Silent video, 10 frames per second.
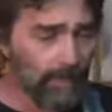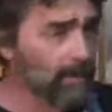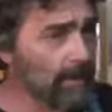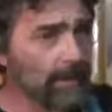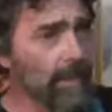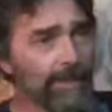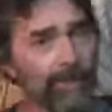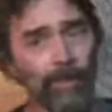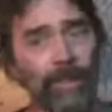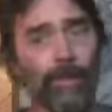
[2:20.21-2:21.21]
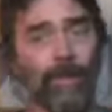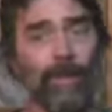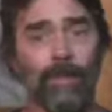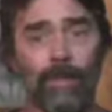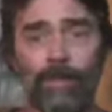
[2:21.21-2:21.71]
You are God's
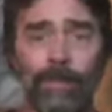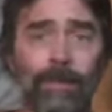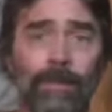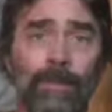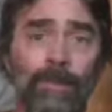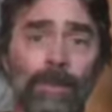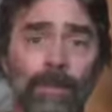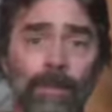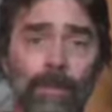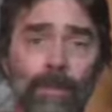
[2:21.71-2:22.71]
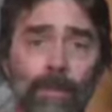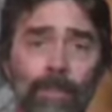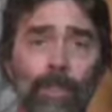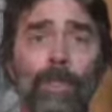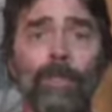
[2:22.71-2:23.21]
people,
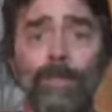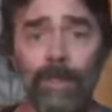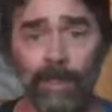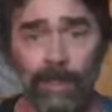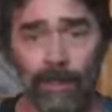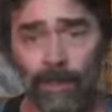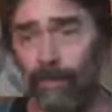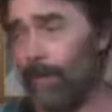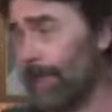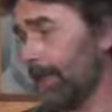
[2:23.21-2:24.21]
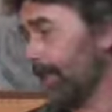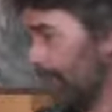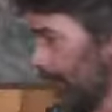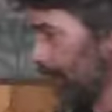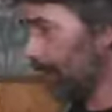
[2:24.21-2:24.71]
chosen by
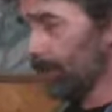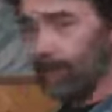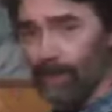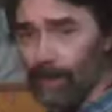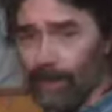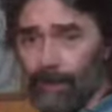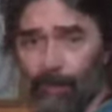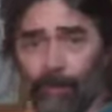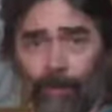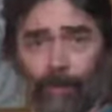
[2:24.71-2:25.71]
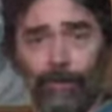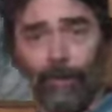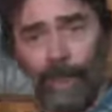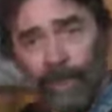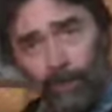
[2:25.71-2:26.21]
God
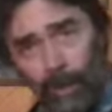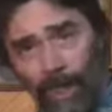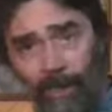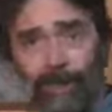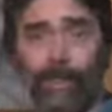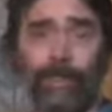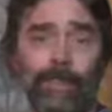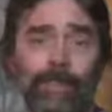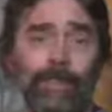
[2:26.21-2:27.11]
for his pleasure.